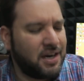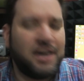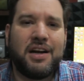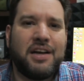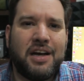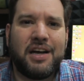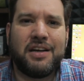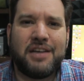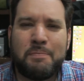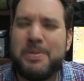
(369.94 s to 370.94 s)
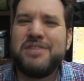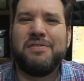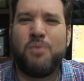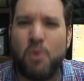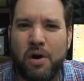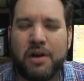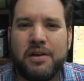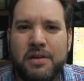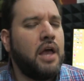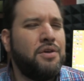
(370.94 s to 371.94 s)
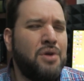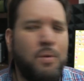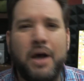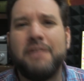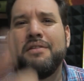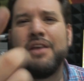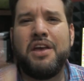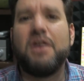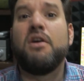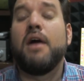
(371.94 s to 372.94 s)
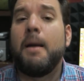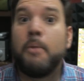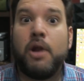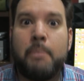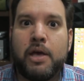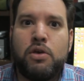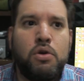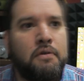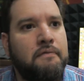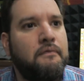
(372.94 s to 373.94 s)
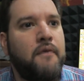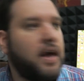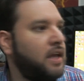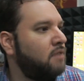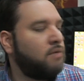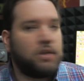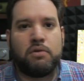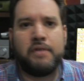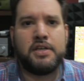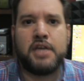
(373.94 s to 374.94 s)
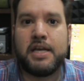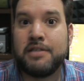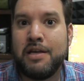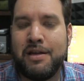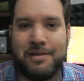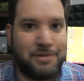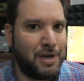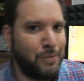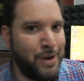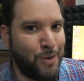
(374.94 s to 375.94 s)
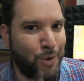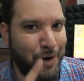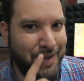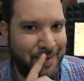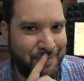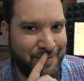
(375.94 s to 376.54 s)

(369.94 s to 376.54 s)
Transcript: are a piece of work. You know what? Here, I'm gonna make you your fucking retro VGS. It's gonna be a working